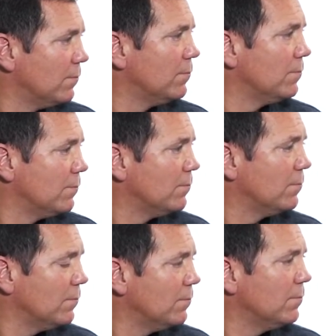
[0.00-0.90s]

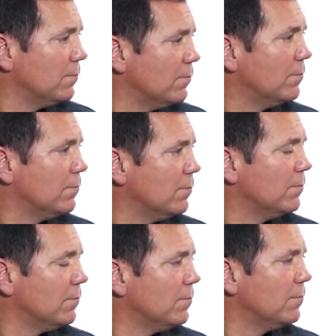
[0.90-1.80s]

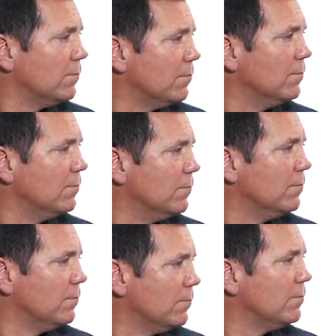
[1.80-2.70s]

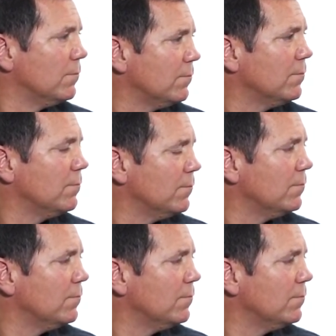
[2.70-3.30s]
This person isn't speaking.